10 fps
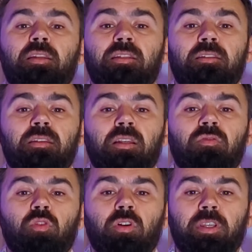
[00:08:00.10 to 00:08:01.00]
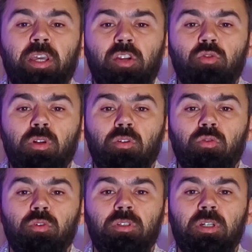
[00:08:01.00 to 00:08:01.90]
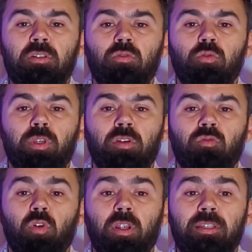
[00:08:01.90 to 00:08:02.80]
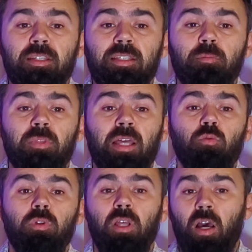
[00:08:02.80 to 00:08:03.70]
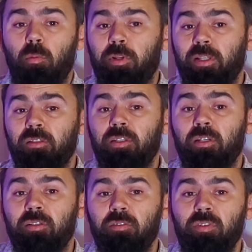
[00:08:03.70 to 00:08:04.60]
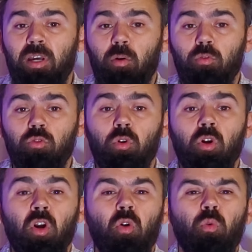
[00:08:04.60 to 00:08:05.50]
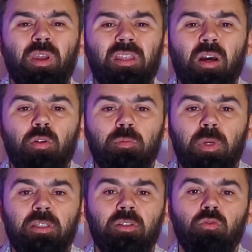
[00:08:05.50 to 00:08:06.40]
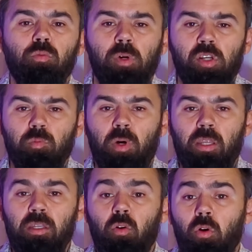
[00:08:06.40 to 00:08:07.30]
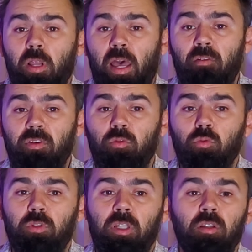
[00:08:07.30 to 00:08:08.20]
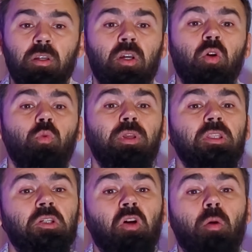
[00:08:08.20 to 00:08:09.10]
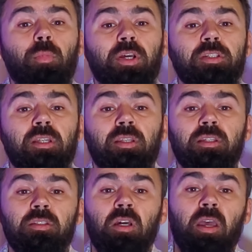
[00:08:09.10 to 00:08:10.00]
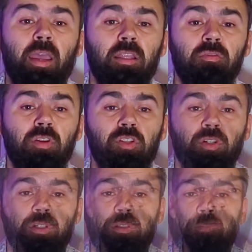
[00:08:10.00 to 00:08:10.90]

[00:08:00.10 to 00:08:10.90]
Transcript: is deal for casual users looking for a system that will upgrade their T V audio without spending too much money or having to deal with complex settings and features.